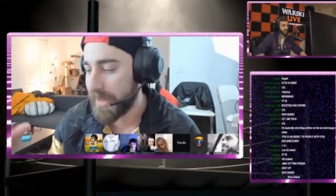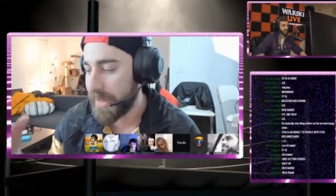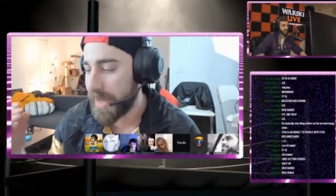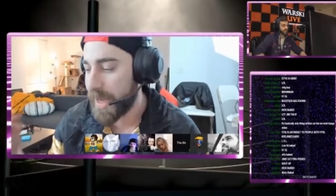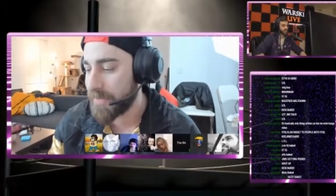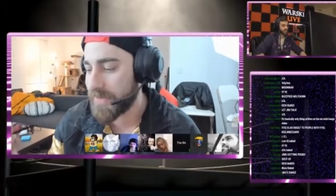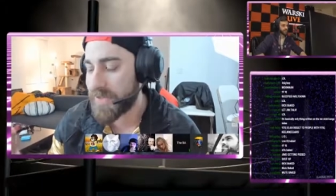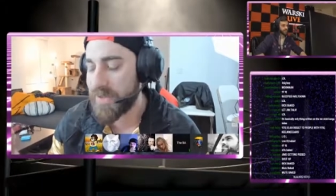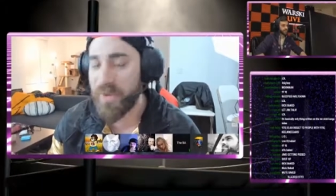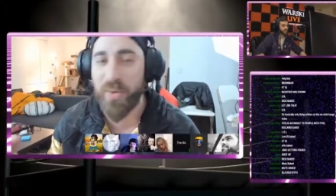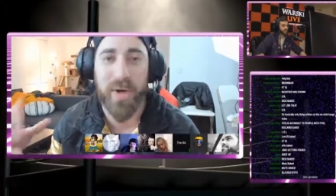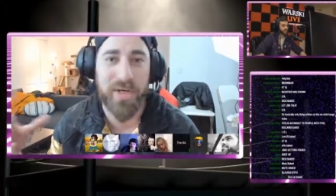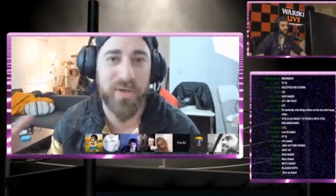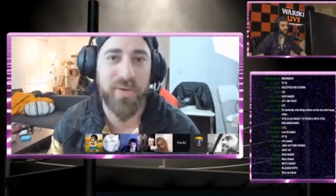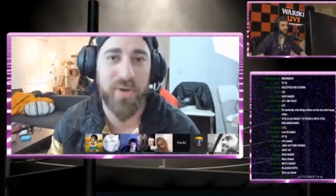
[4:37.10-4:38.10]
comes to it
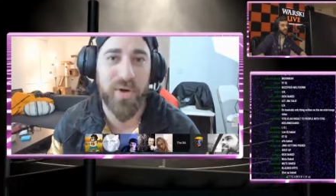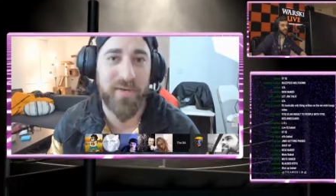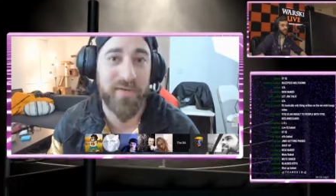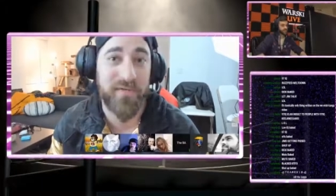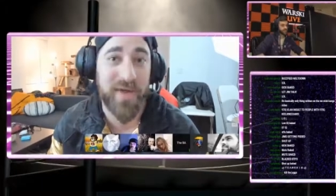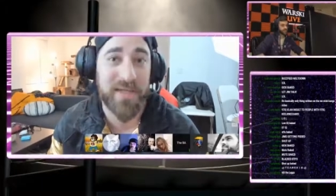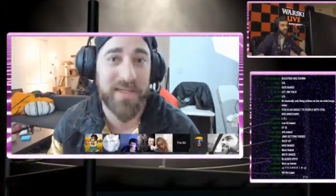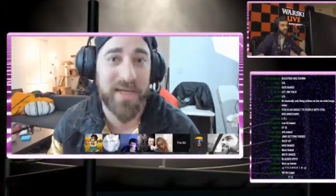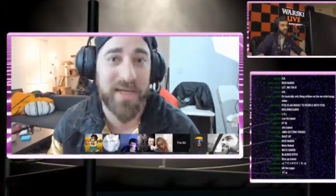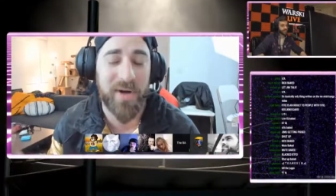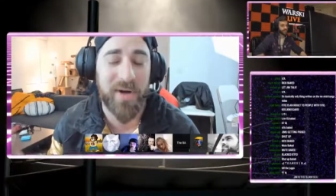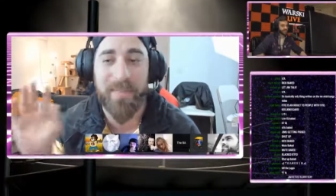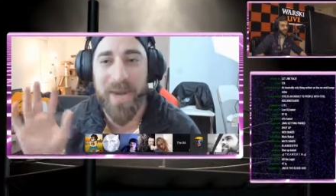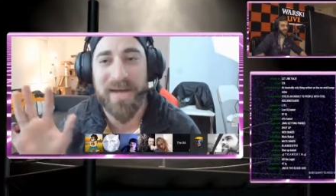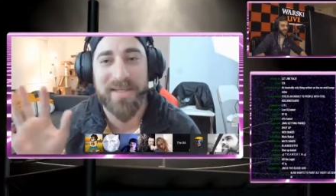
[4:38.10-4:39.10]
when you do have your face out there.
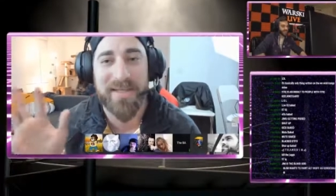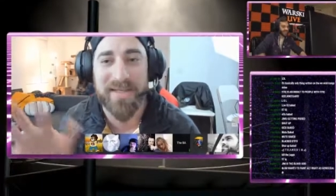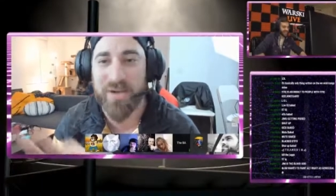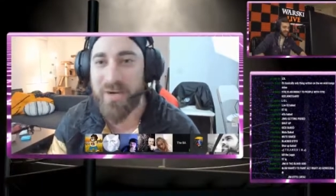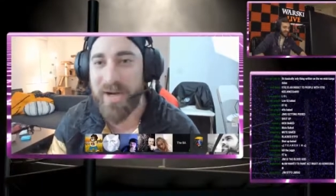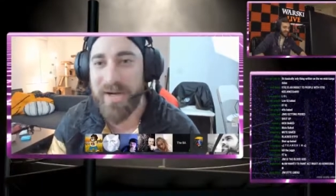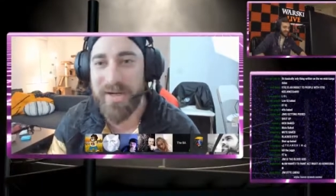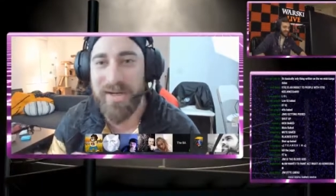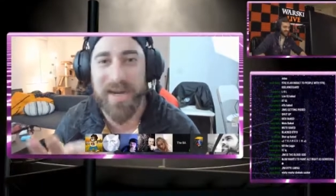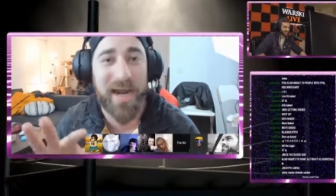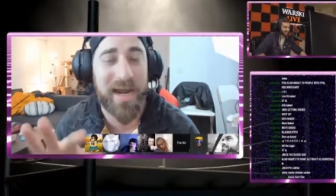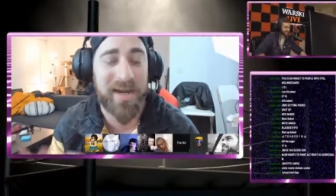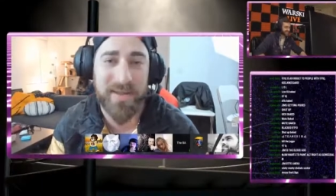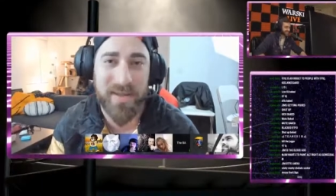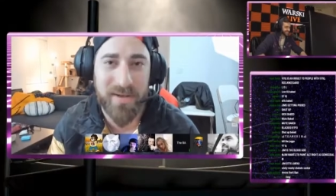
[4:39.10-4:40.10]
I'm not discrediting
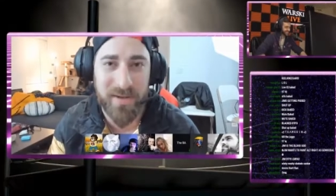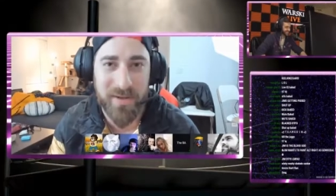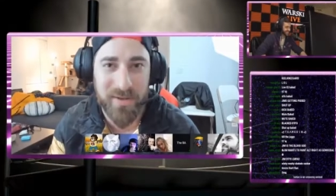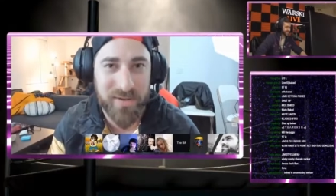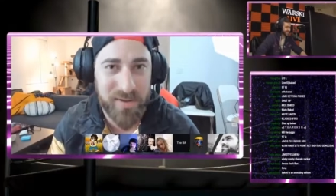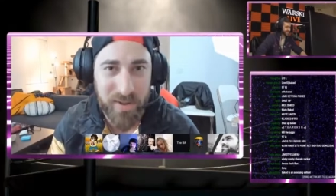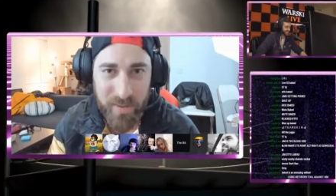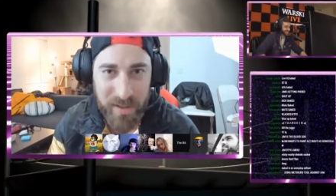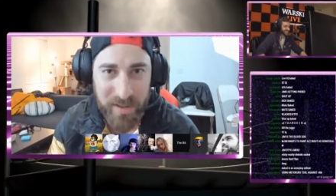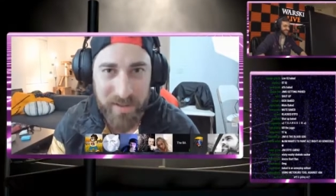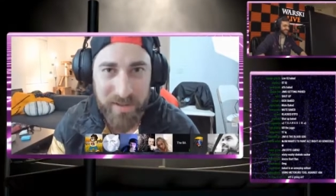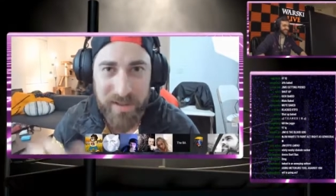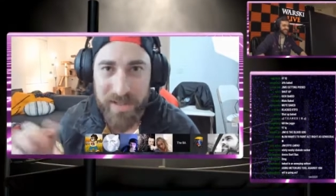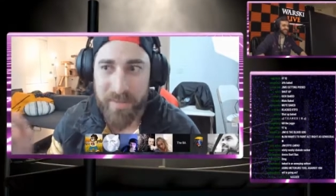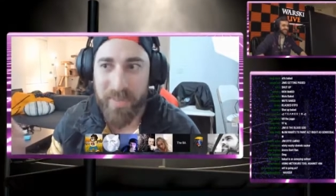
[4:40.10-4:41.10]
anything you're doing
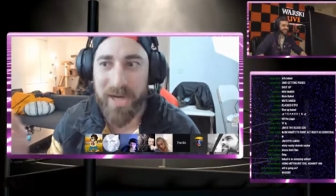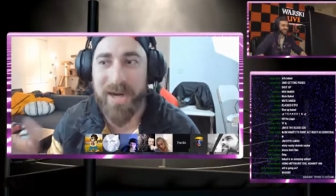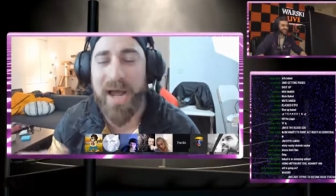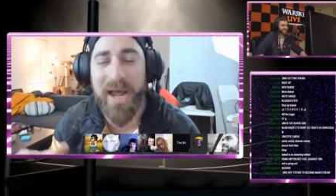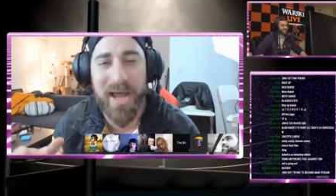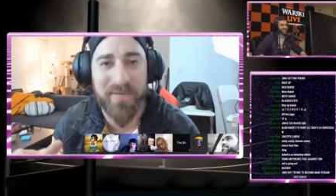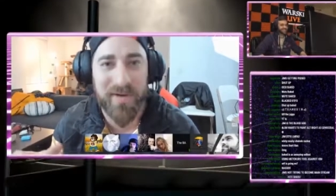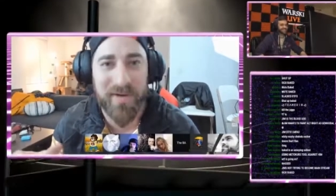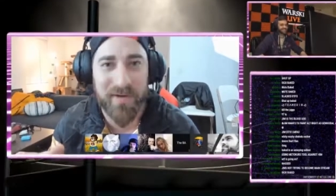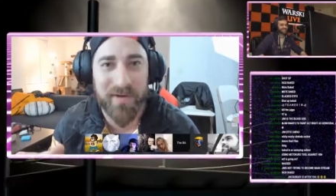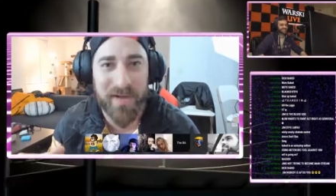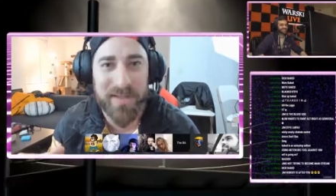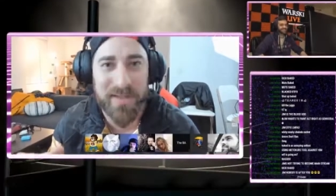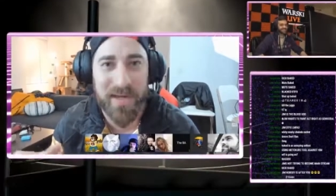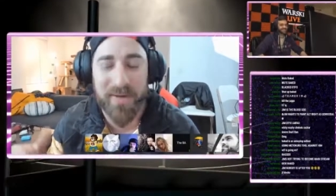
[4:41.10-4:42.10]
by not having your
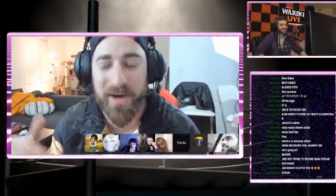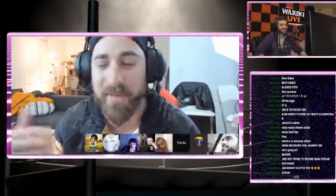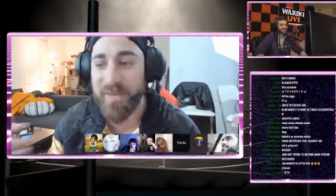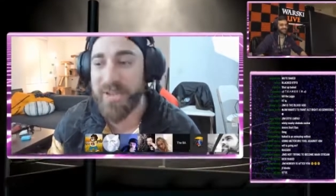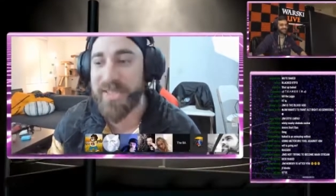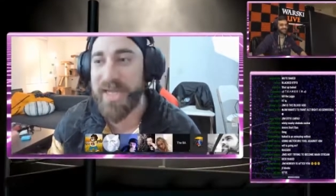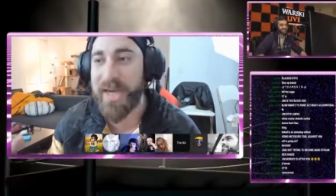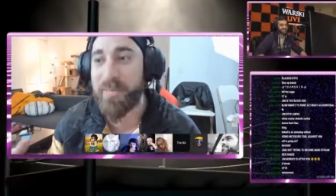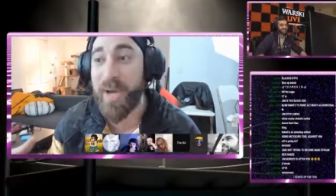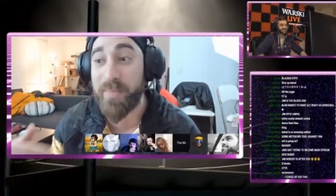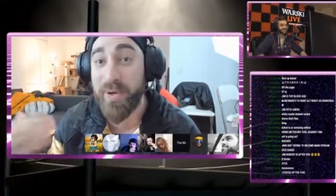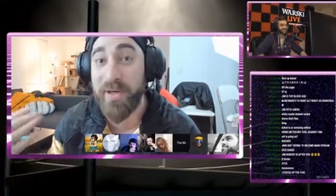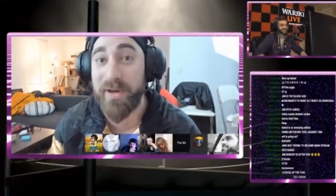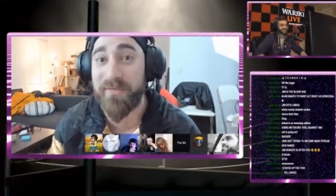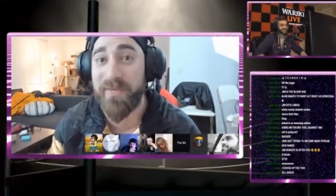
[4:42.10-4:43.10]
face out there. I'm just saying by
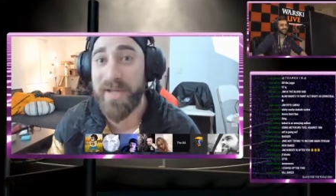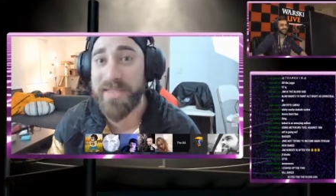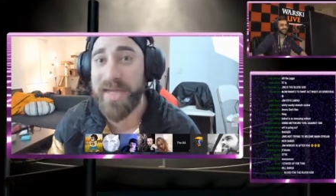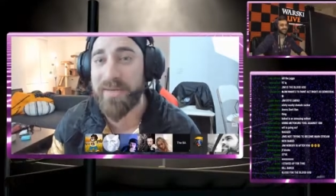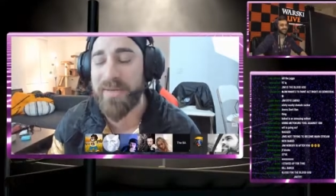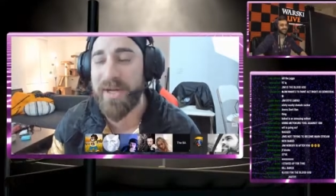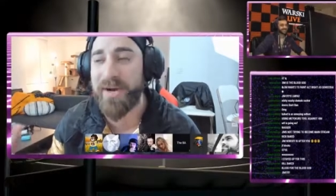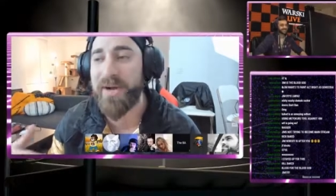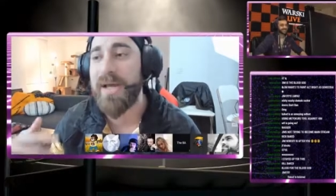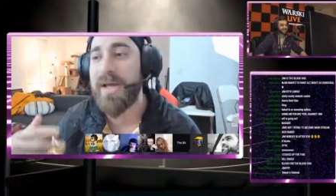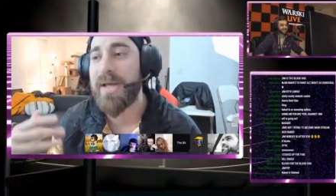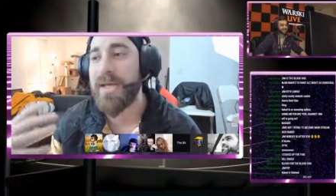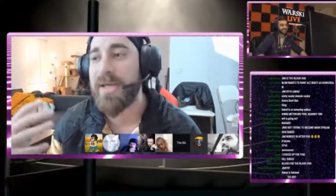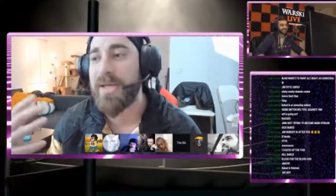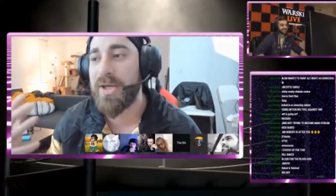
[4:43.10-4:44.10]
putting your face out there,
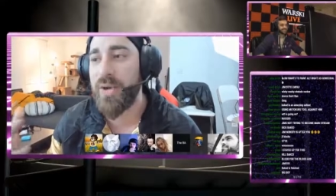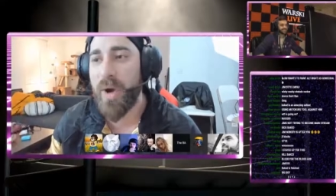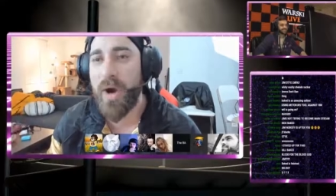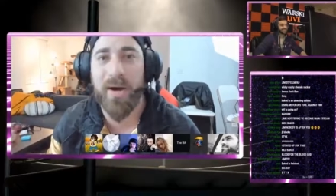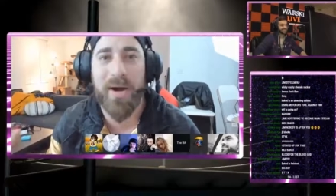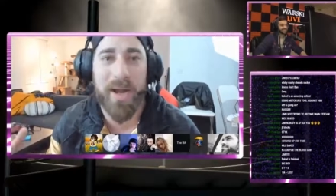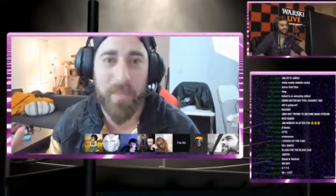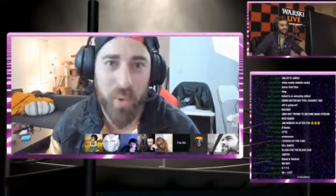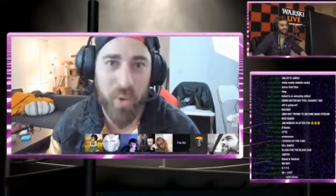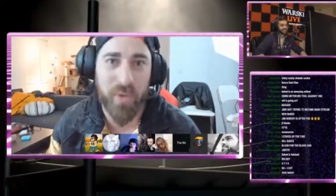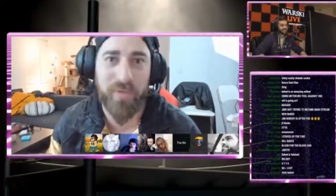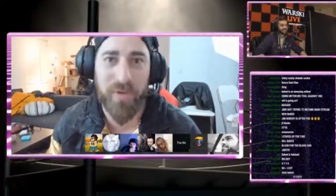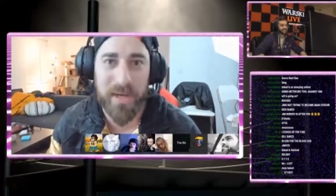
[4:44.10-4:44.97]
you are at more